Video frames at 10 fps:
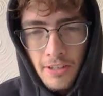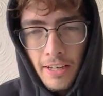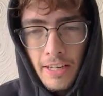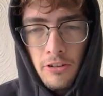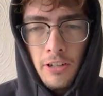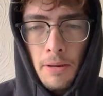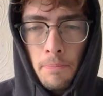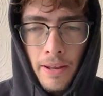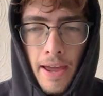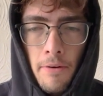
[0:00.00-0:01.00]
literally
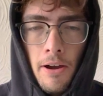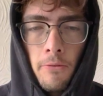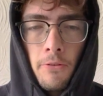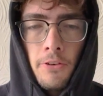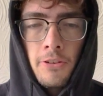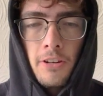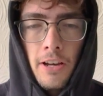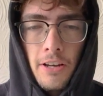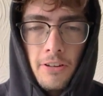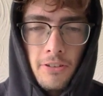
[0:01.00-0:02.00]
play around with the
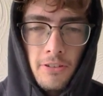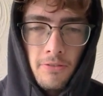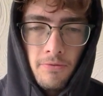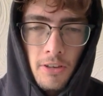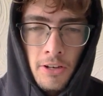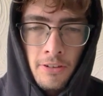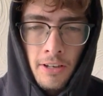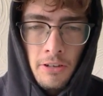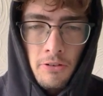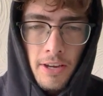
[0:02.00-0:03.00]
sliders
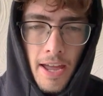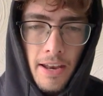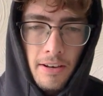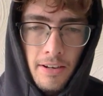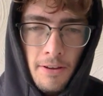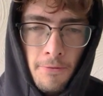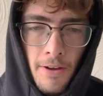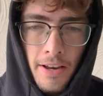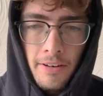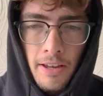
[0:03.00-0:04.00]
until you get the
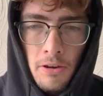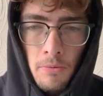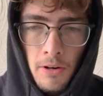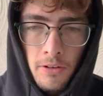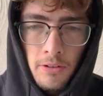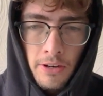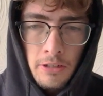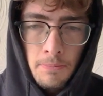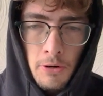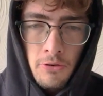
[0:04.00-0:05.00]
effect that you want. So
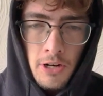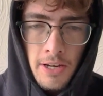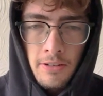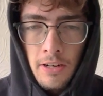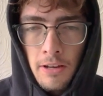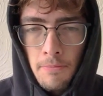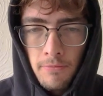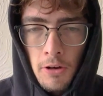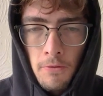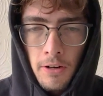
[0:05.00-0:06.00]
exposure, it's gonna
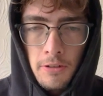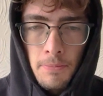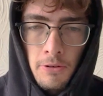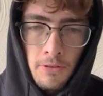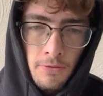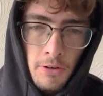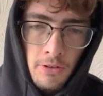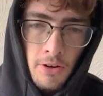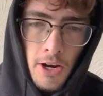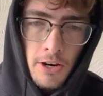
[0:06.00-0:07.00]
overexpose the
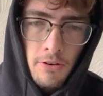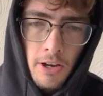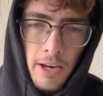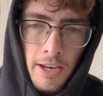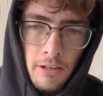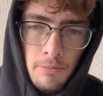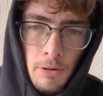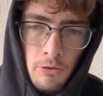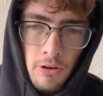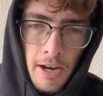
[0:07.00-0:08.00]
photo. I don't like
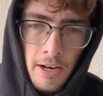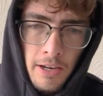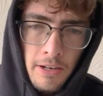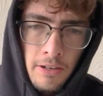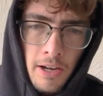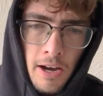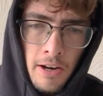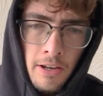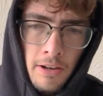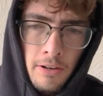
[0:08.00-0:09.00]
exposure. I like
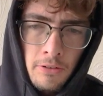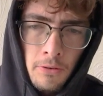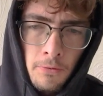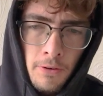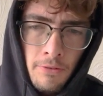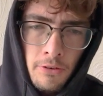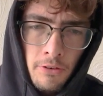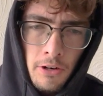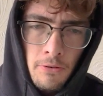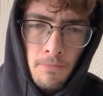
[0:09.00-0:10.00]
darker sort of themes, so I'm
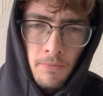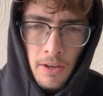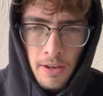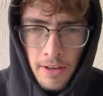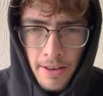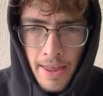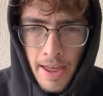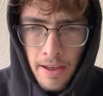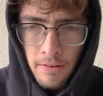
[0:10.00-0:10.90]
gonna go there.